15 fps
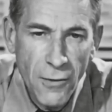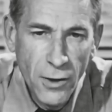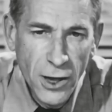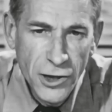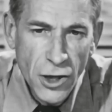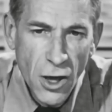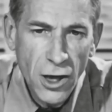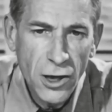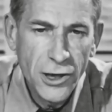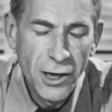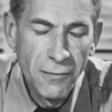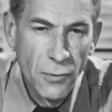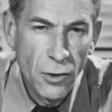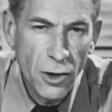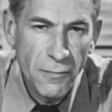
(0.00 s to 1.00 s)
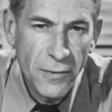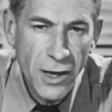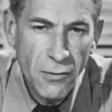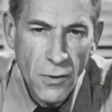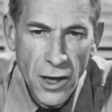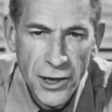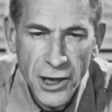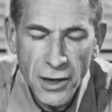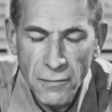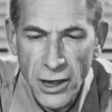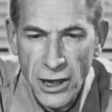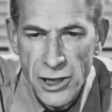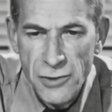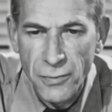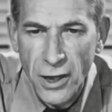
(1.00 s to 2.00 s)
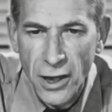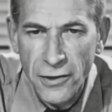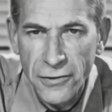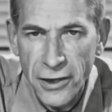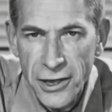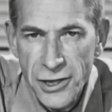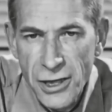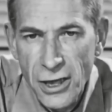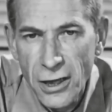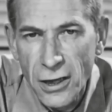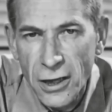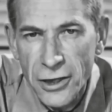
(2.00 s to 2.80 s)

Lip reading: I want to talk a little more about what he means by this